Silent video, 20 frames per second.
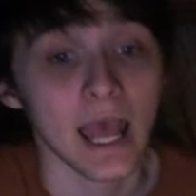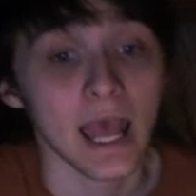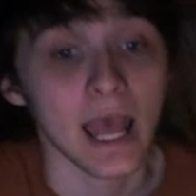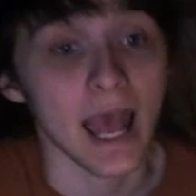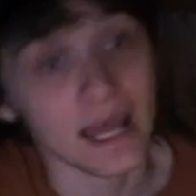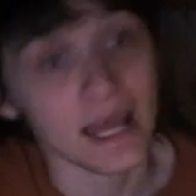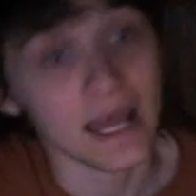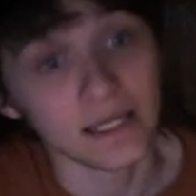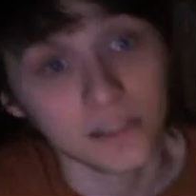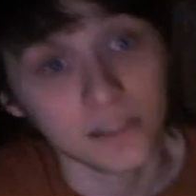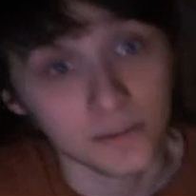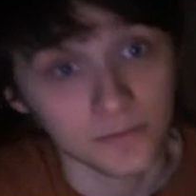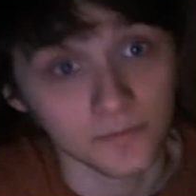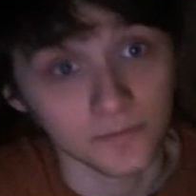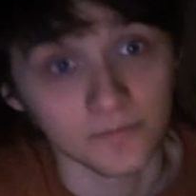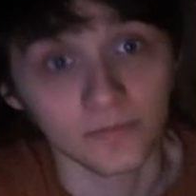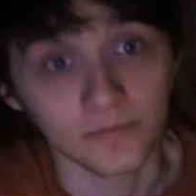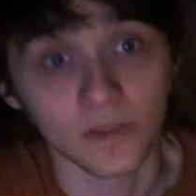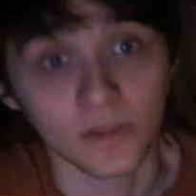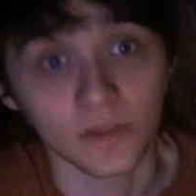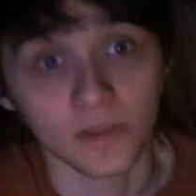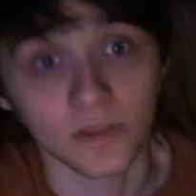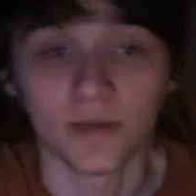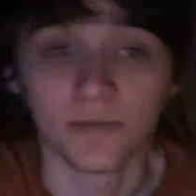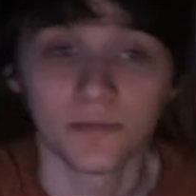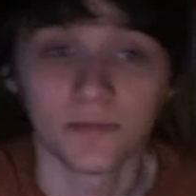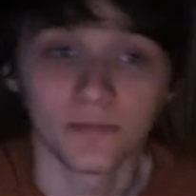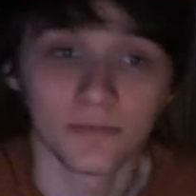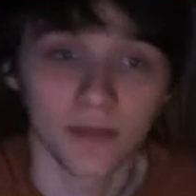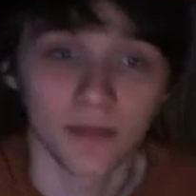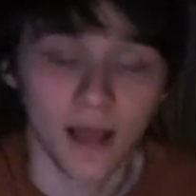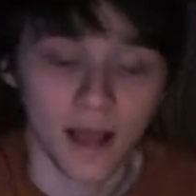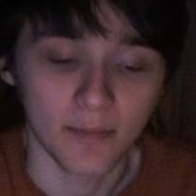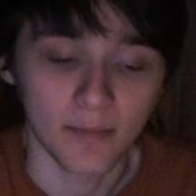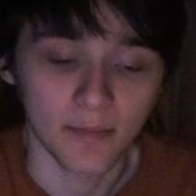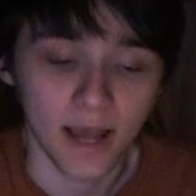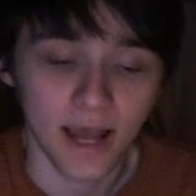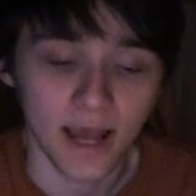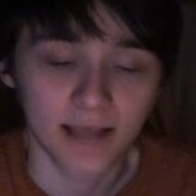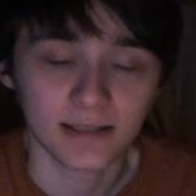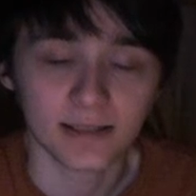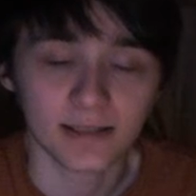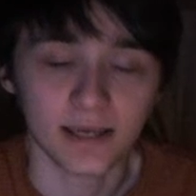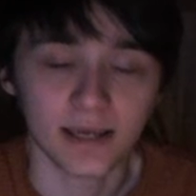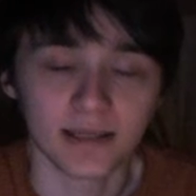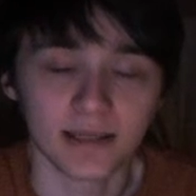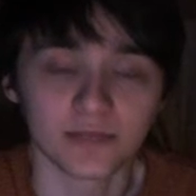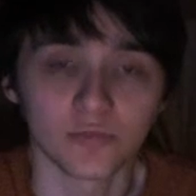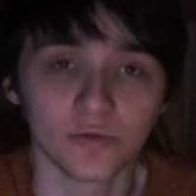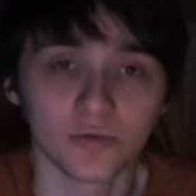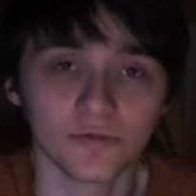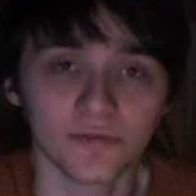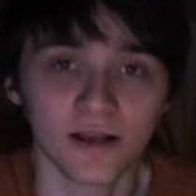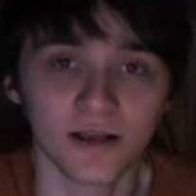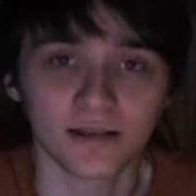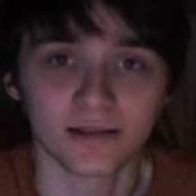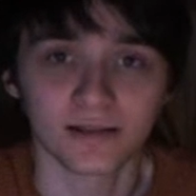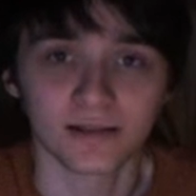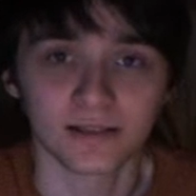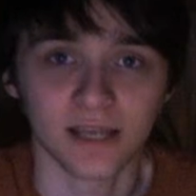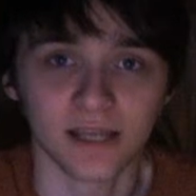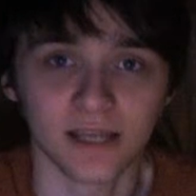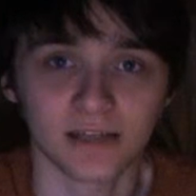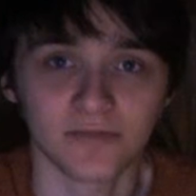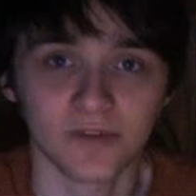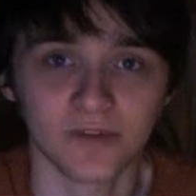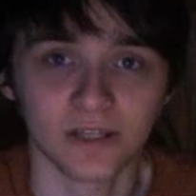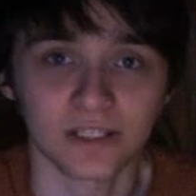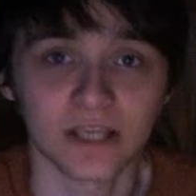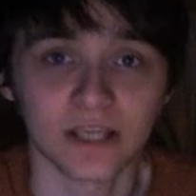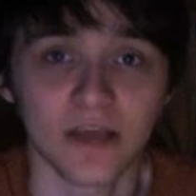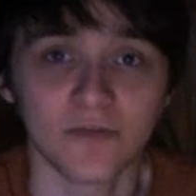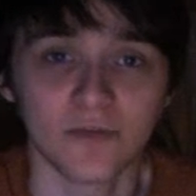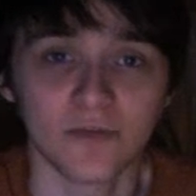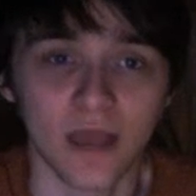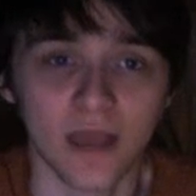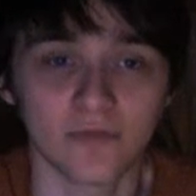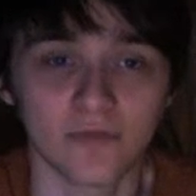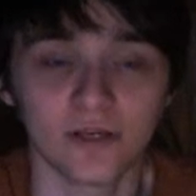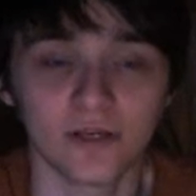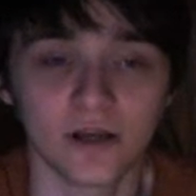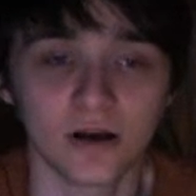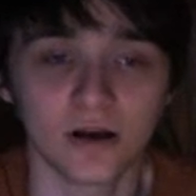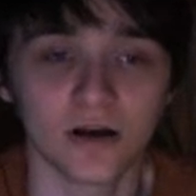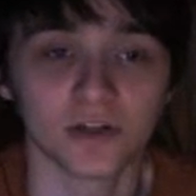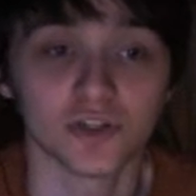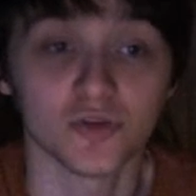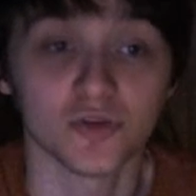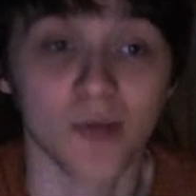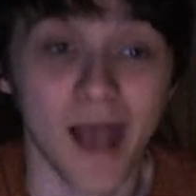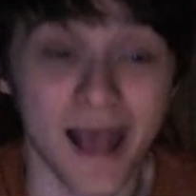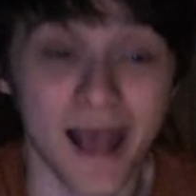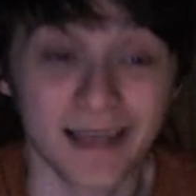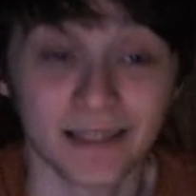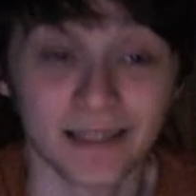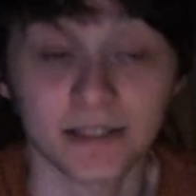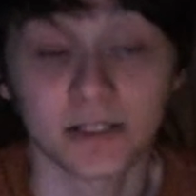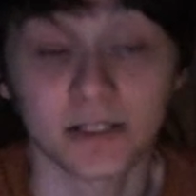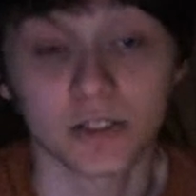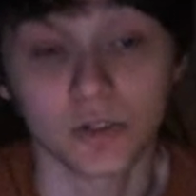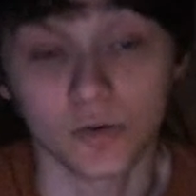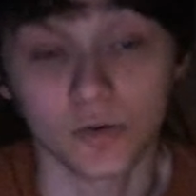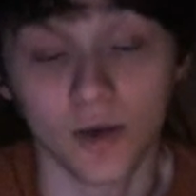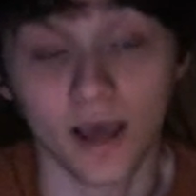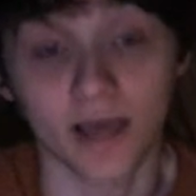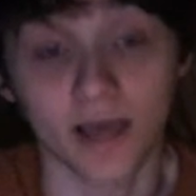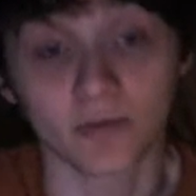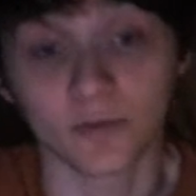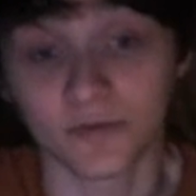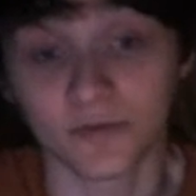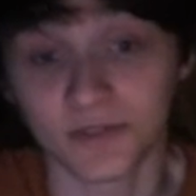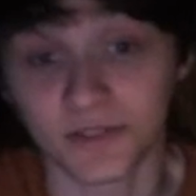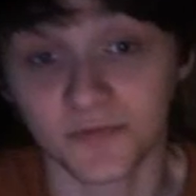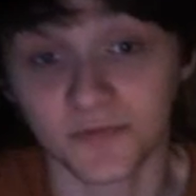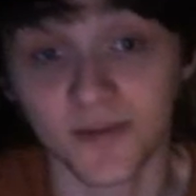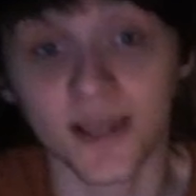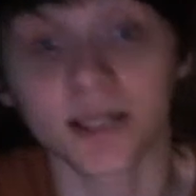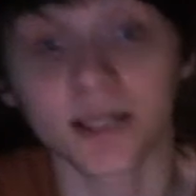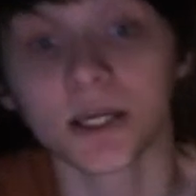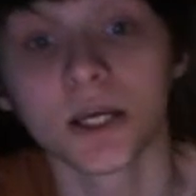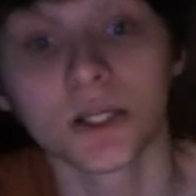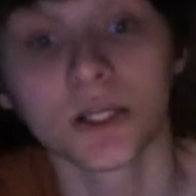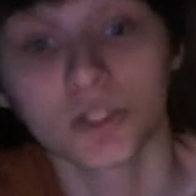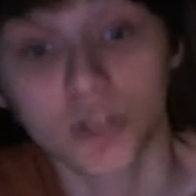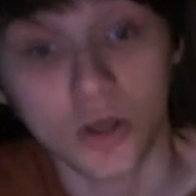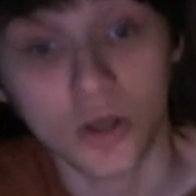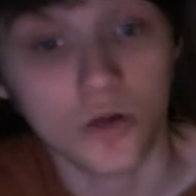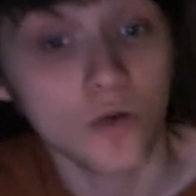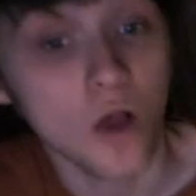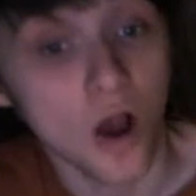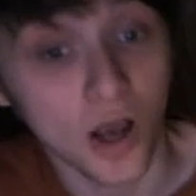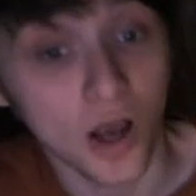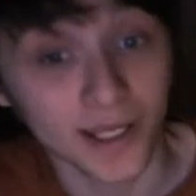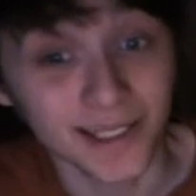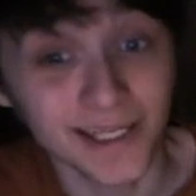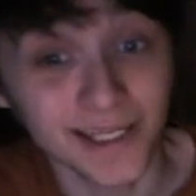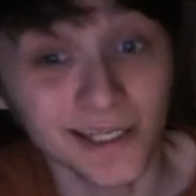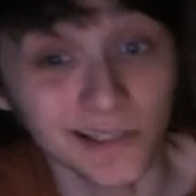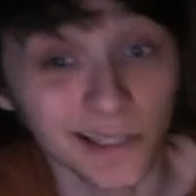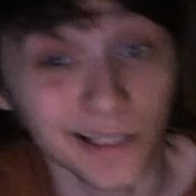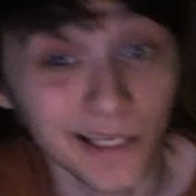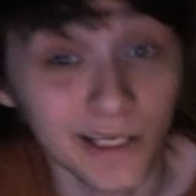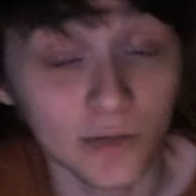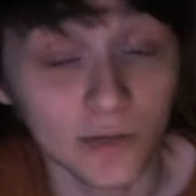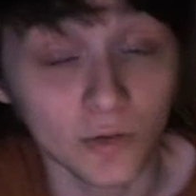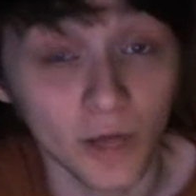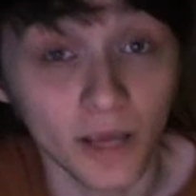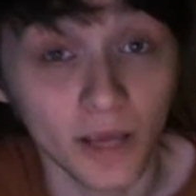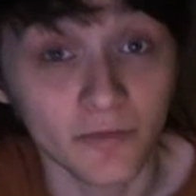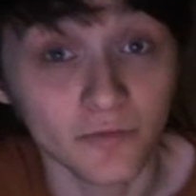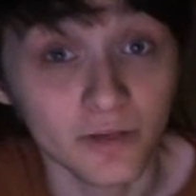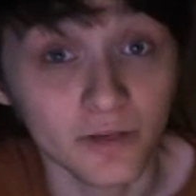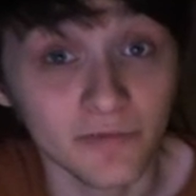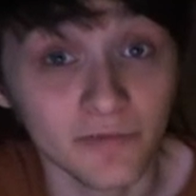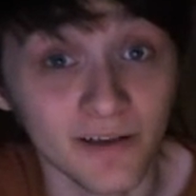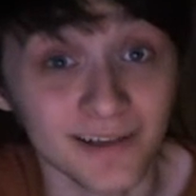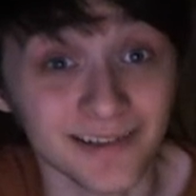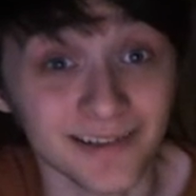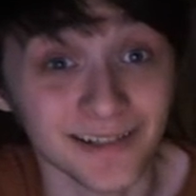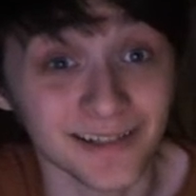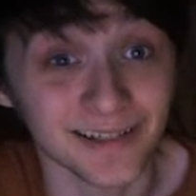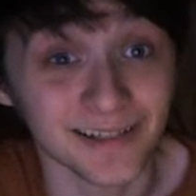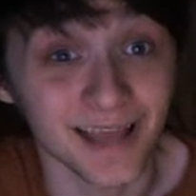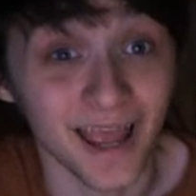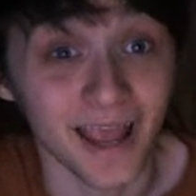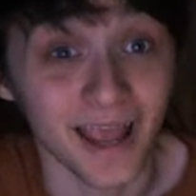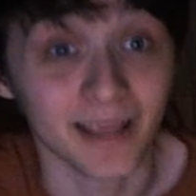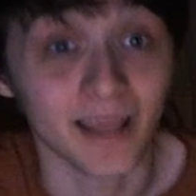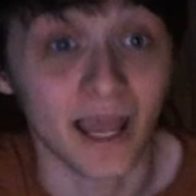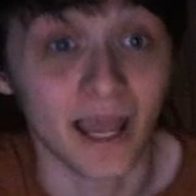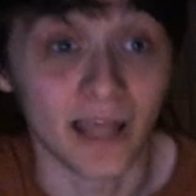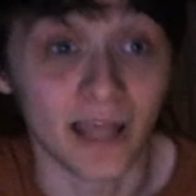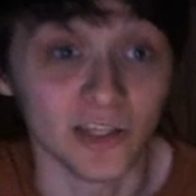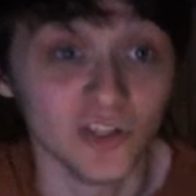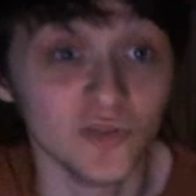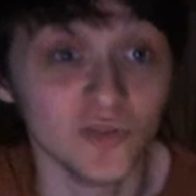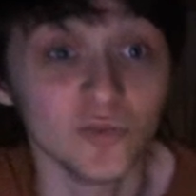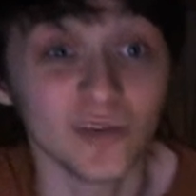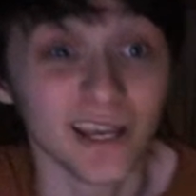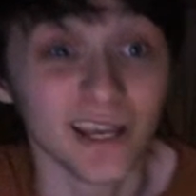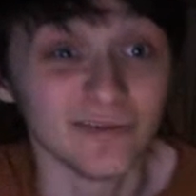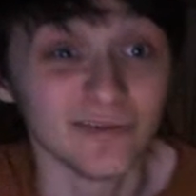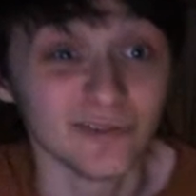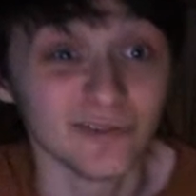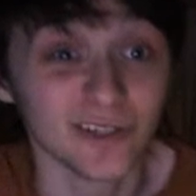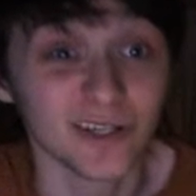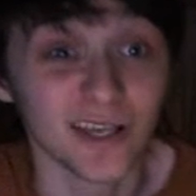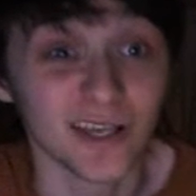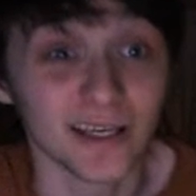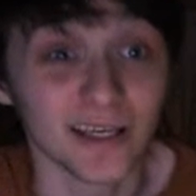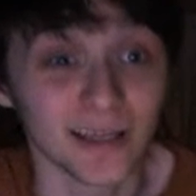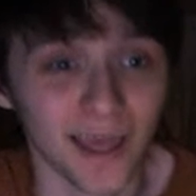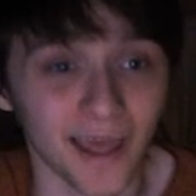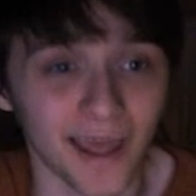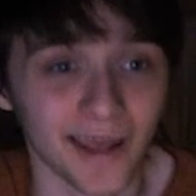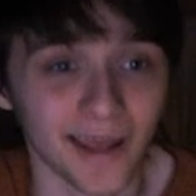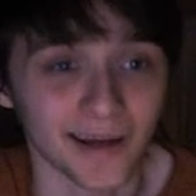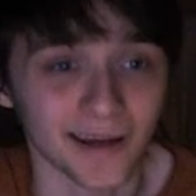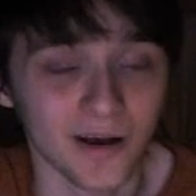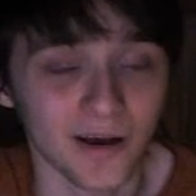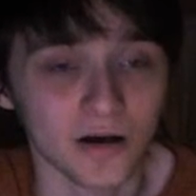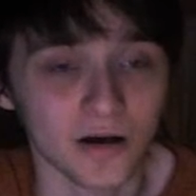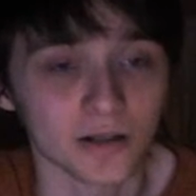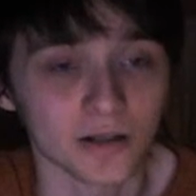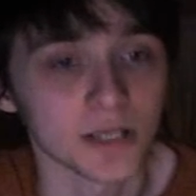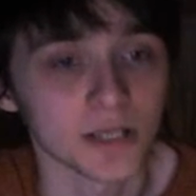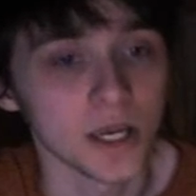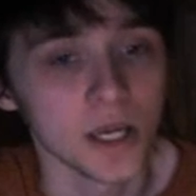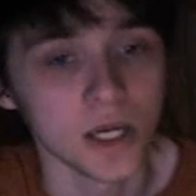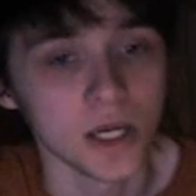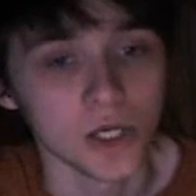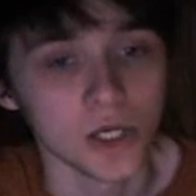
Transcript: And Ma'at gains 1000 attack and defense for every card you added to your hand with its effect. So, ideally, it will gain 3000 attack and you will gain 3 in-hand cards.